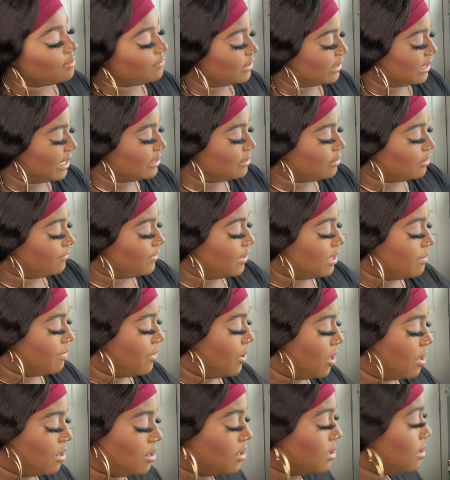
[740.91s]
Like that's the funny
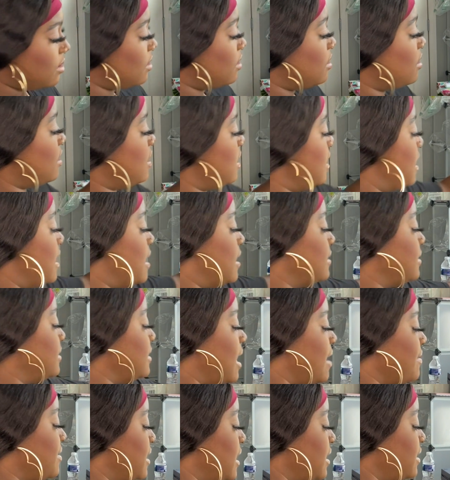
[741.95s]
part. It's
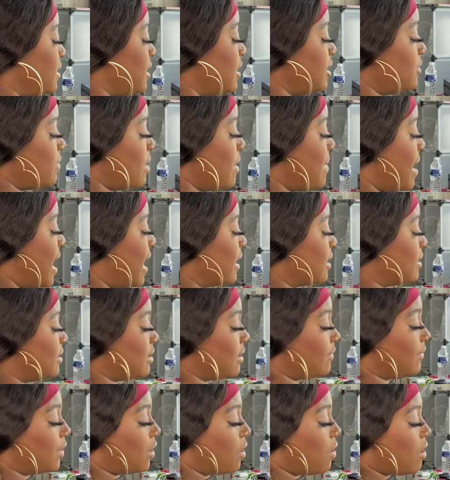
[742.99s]
not that I changed the way I package
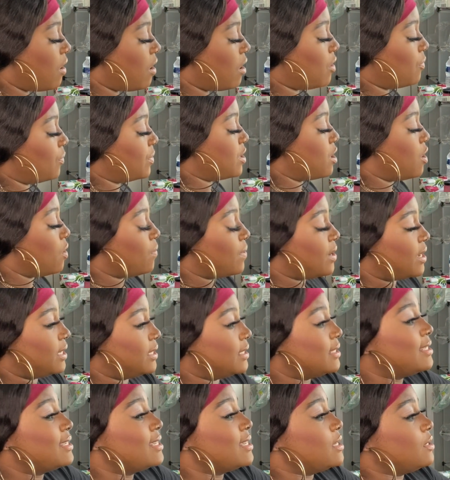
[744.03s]
stuff at all. We
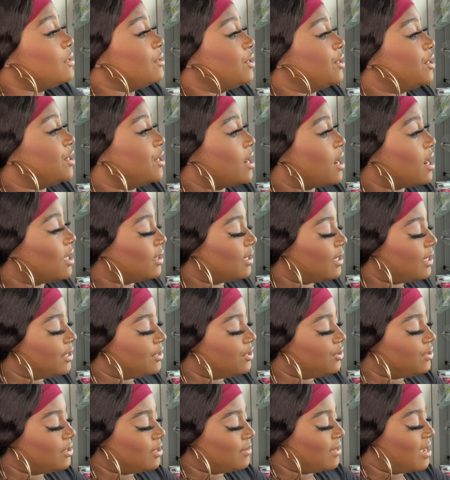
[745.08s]
always secure our lids.
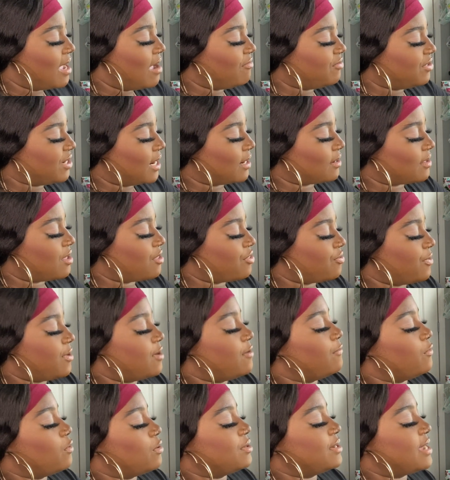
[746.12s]
You see me, I've checked like 3 or
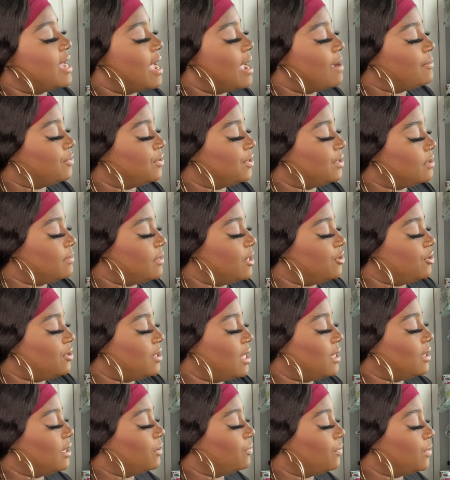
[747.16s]
4 times just to make sure
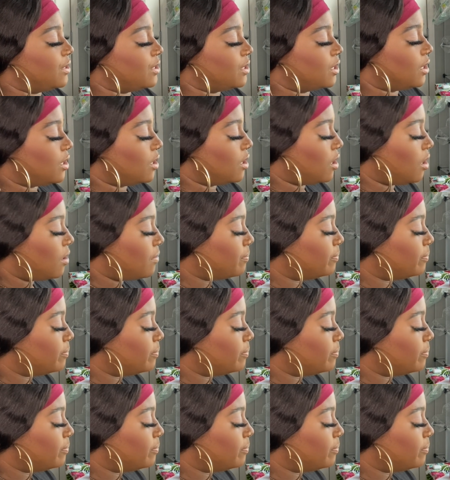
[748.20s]
that lid was secure.